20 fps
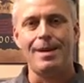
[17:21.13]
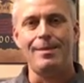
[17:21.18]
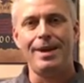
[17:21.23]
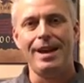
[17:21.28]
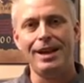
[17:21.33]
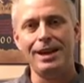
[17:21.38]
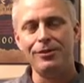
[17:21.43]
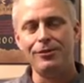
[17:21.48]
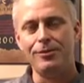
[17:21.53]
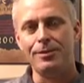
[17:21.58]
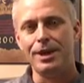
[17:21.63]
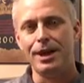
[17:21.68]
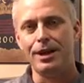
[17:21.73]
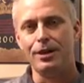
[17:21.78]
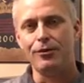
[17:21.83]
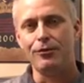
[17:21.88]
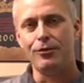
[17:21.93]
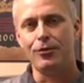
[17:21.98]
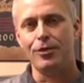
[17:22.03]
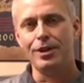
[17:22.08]
I'm Andy from
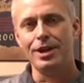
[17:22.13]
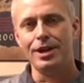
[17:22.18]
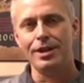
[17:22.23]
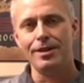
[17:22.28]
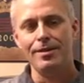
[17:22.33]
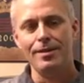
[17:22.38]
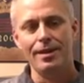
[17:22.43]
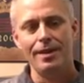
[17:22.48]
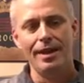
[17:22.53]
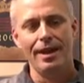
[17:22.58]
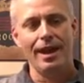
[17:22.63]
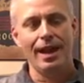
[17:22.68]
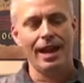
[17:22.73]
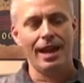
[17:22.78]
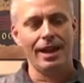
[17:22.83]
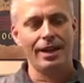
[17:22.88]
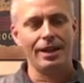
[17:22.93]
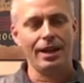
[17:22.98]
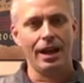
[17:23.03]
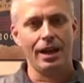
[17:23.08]
California,
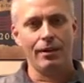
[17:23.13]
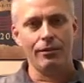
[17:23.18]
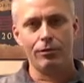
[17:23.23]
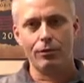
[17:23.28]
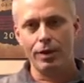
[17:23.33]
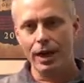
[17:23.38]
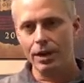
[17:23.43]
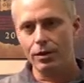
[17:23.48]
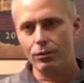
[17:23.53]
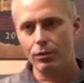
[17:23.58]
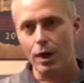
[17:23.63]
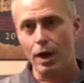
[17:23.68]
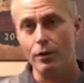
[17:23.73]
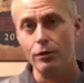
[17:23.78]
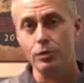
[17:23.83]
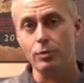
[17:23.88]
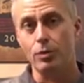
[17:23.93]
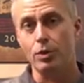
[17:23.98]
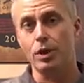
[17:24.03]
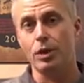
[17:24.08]
and I've read
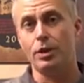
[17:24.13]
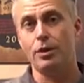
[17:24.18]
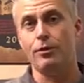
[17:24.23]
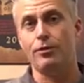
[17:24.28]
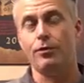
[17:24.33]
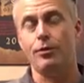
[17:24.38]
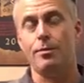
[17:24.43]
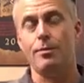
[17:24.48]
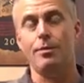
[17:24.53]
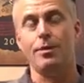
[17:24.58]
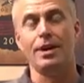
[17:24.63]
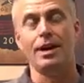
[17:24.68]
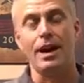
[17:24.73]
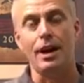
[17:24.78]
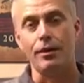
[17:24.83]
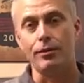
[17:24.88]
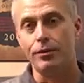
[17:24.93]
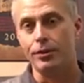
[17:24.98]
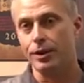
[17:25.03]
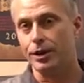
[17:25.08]
Ralph's book from
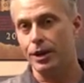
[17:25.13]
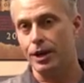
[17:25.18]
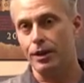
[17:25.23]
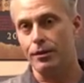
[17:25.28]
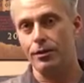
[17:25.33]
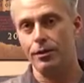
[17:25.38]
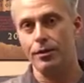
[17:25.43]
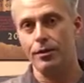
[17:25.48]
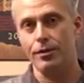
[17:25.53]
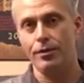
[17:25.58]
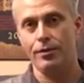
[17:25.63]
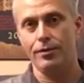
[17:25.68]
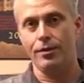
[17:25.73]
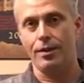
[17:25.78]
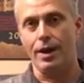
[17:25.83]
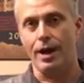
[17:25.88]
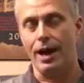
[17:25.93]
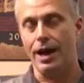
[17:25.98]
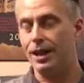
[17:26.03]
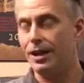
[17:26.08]
cover to cover.
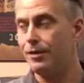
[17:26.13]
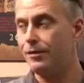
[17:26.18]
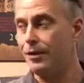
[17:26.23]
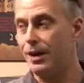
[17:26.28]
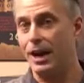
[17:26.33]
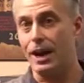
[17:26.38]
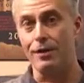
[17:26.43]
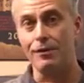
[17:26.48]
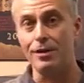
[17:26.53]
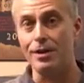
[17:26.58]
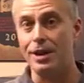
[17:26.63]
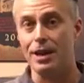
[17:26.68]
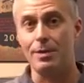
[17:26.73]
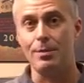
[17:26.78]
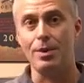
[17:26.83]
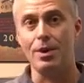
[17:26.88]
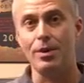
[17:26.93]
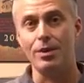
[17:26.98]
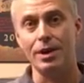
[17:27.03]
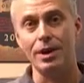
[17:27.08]
I love everything
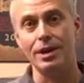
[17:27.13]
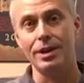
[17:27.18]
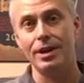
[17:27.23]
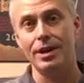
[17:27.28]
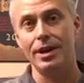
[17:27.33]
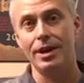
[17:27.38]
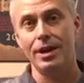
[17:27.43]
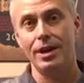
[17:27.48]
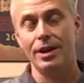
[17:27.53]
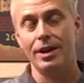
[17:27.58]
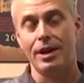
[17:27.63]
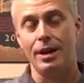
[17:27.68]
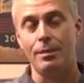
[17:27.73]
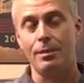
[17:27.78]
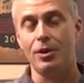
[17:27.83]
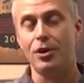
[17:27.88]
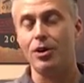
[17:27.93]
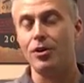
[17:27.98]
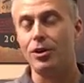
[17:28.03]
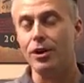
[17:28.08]
about it.
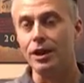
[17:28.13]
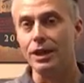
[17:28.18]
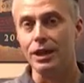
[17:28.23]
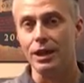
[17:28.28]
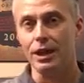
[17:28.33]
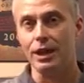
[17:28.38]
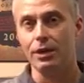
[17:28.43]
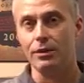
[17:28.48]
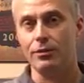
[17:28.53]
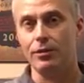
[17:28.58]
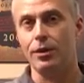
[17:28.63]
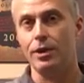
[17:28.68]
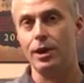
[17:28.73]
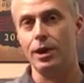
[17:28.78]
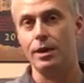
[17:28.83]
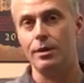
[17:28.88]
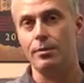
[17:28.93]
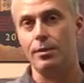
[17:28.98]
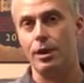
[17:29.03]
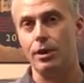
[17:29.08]
I'm currently
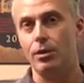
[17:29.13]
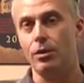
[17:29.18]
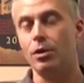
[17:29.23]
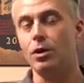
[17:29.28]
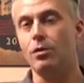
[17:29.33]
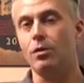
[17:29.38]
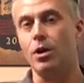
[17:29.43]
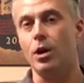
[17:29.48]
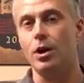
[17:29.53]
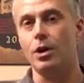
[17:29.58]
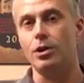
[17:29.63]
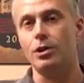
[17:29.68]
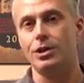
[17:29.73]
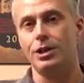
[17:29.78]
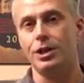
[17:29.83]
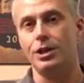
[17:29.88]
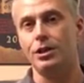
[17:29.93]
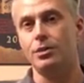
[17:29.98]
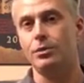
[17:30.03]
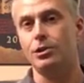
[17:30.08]
converting my own
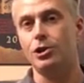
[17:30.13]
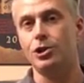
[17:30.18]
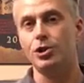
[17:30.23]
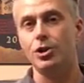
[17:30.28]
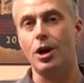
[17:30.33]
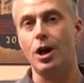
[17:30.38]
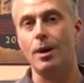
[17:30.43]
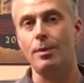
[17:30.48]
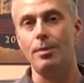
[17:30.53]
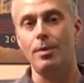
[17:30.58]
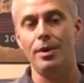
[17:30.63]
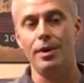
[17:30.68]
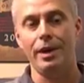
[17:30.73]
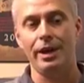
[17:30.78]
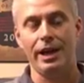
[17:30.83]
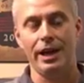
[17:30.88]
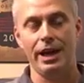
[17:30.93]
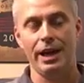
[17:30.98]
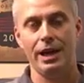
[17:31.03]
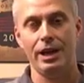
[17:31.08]
garage into a shop,
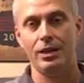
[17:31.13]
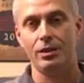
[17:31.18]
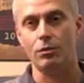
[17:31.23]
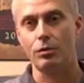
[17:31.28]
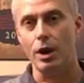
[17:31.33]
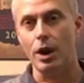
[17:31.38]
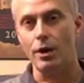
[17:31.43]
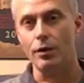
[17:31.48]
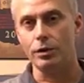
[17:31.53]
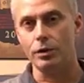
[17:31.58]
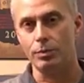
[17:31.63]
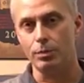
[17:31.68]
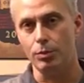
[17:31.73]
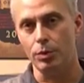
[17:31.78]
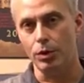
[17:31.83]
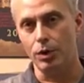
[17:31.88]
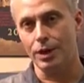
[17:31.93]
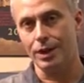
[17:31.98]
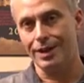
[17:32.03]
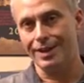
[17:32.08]
and Ralph's
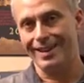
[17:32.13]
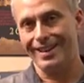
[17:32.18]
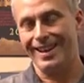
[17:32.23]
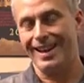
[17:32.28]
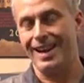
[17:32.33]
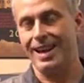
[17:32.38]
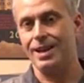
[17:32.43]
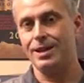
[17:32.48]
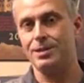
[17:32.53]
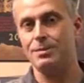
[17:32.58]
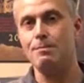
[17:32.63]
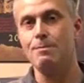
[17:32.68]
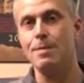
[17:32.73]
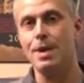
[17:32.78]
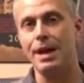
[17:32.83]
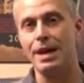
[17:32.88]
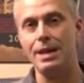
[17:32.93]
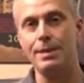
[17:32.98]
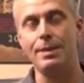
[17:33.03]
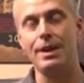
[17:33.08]
book has
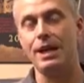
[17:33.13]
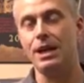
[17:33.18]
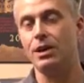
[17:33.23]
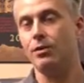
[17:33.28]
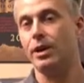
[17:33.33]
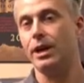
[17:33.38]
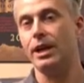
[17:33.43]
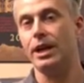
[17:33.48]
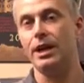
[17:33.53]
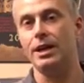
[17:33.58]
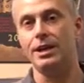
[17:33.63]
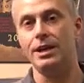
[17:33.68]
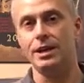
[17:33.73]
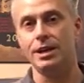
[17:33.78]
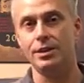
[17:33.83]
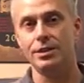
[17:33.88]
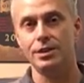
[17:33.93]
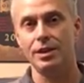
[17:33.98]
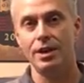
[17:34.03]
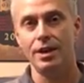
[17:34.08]
many, many great
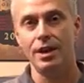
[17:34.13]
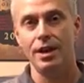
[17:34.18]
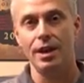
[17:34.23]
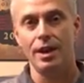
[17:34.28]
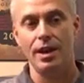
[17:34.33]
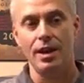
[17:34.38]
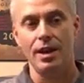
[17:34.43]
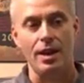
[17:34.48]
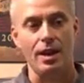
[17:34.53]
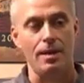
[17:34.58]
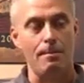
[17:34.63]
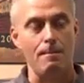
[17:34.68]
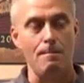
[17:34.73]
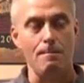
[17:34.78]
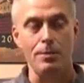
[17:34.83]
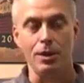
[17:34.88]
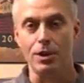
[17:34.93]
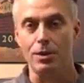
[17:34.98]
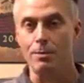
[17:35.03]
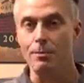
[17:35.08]
ideas.
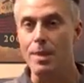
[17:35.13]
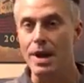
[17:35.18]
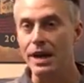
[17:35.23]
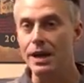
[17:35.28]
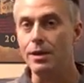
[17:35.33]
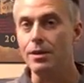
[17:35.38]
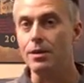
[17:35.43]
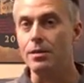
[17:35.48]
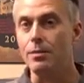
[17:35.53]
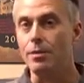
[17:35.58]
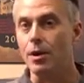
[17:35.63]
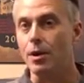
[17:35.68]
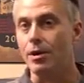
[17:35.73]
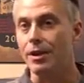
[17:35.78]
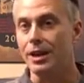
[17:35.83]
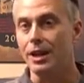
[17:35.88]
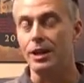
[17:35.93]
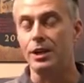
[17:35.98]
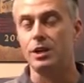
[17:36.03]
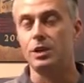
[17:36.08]
Many of them
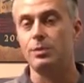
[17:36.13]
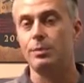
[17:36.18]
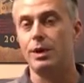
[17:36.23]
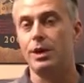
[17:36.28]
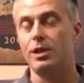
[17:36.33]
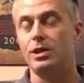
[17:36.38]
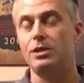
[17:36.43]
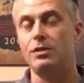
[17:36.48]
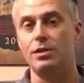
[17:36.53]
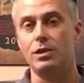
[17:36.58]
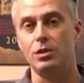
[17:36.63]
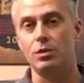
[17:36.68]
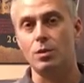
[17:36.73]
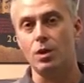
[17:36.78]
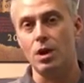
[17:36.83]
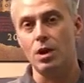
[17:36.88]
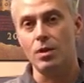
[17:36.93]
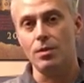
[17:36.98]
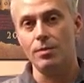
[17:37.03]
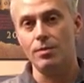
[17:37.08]
are inexpensive as
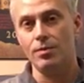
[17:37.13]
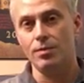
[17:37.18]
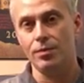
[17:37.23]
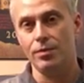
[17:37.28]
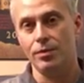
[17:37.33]
well.